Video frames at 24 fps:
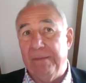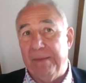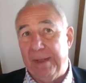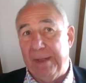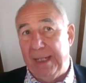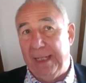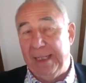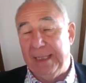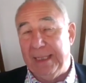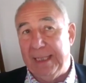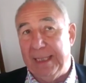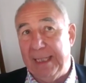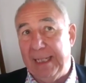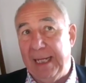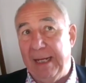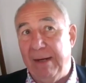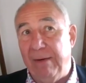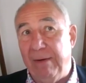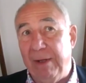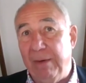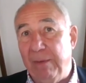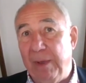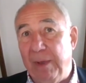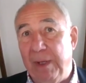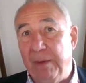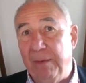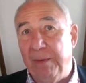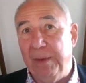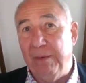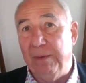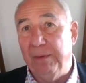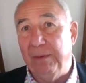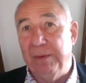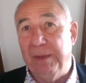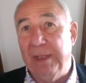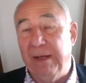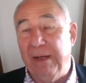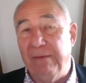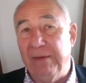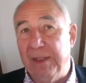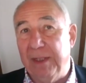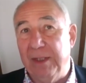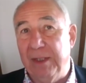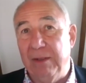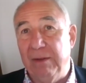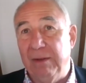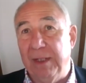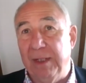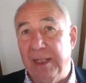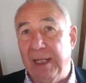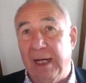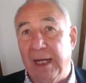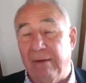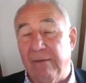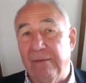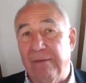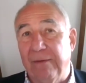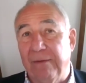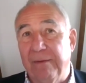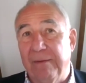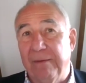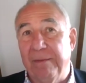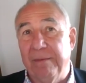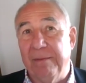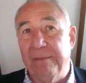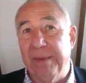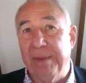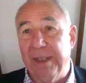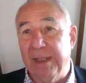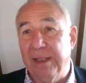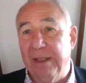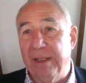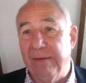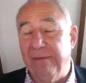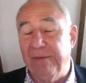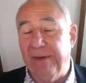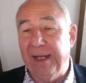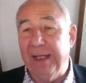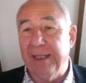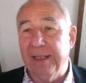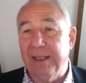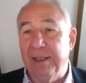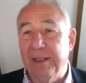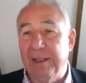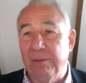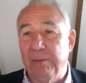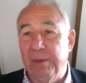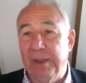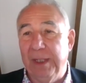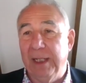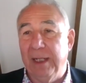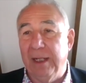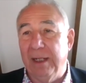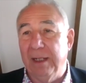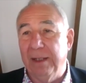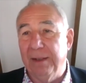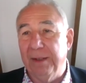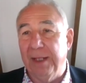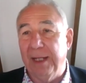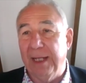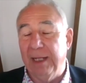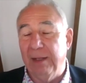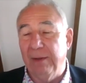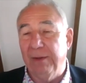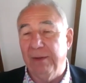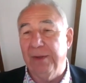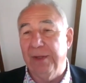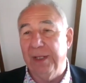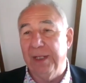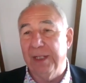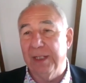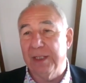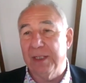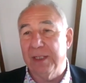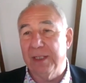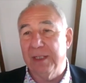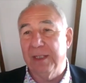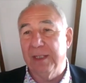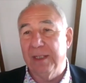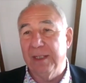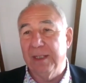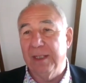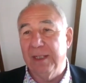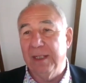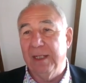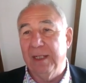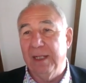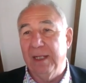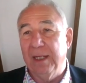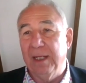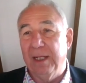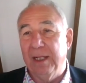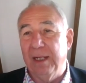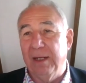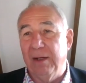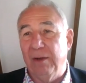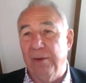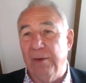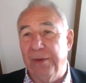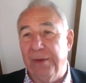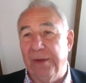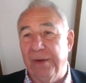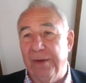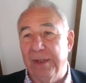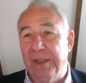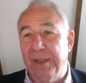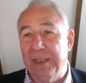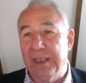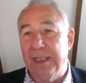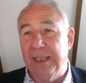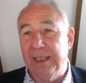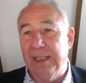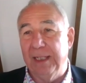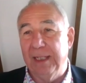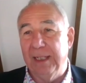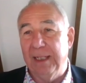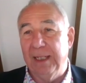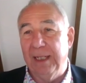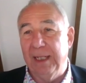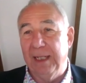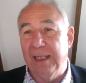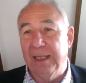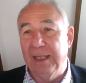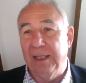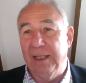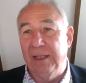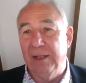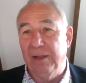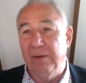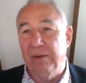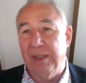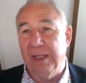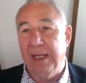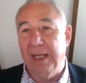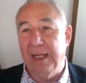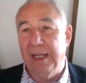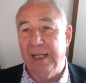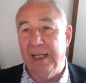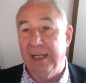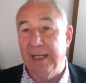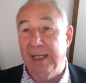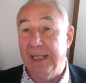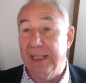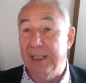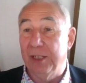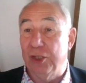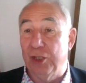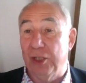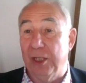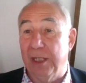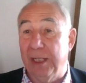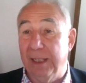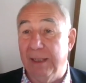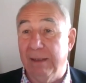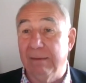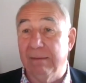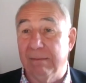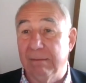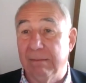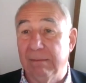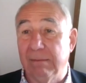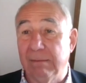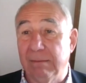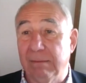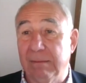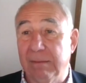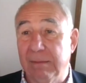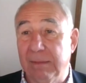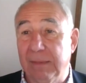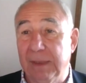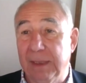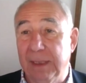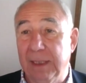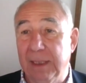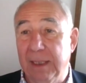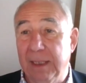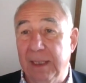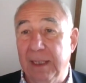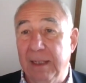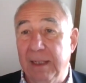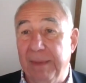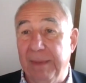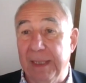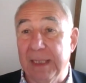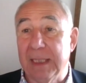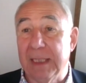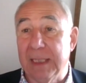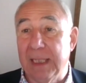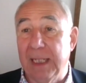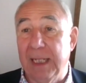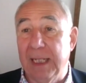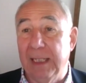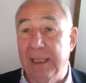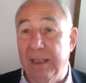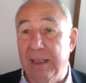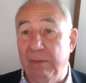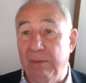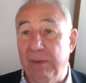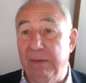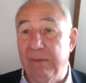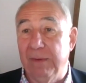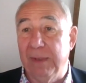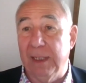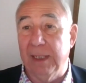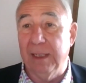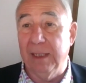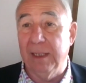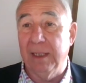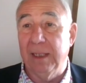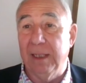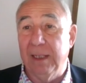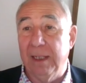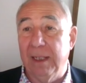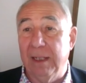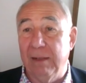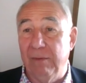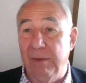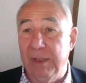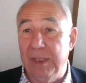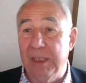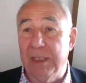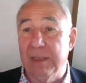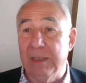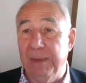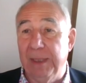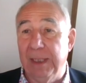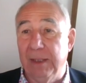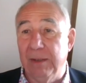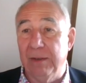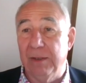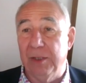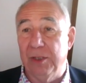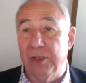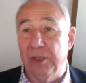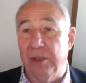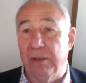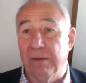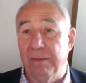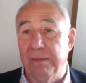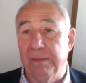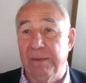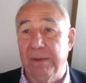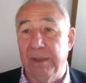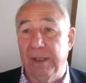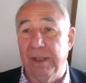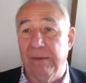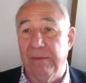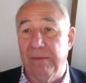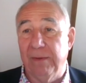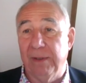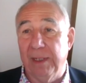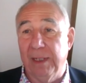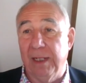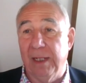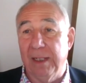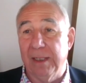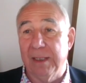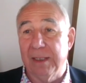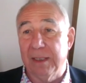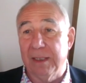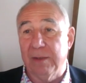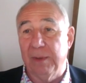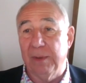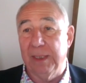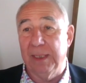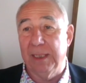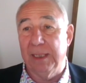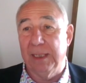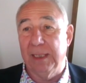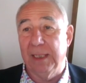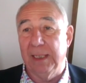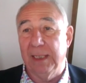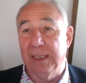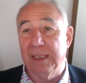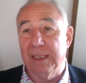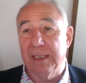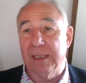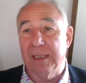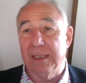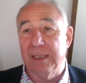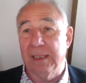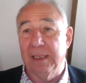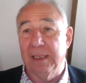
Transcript: It's an area where we will never do enough, but the fact that we are the healthiest authority in the UK, allegedly, must say that we've done a reasonably good job over the last 20 years.